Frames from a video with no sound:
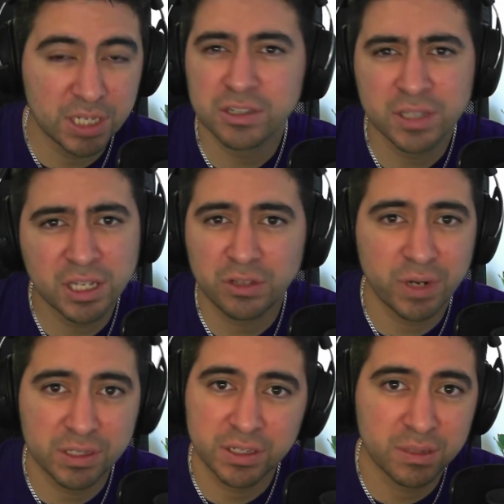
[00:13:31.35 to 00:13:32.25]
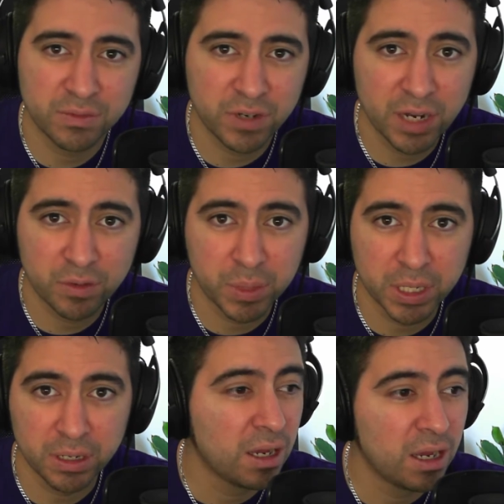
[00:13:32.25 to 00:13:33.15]
It's just not the right setup for
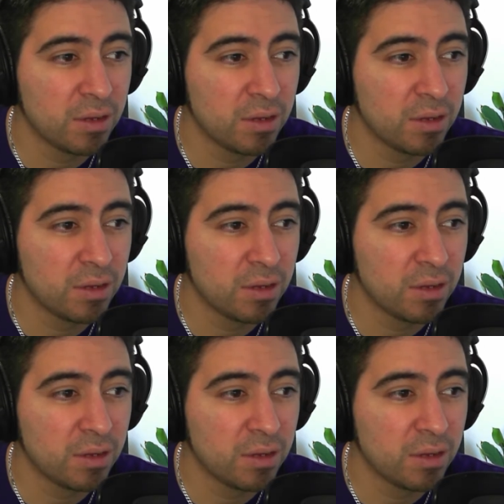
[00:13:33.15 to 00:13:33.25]
everybody.